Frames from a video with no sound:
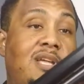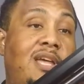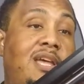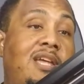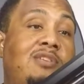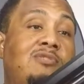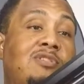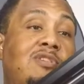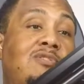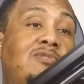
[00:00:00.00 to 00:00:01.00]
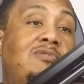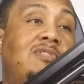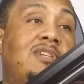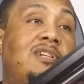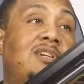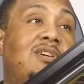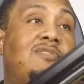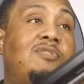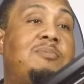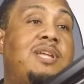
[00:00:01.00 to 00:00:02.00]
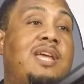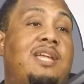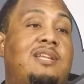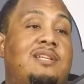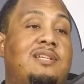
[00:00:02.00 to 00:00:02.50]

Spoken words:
and you can load from the gate.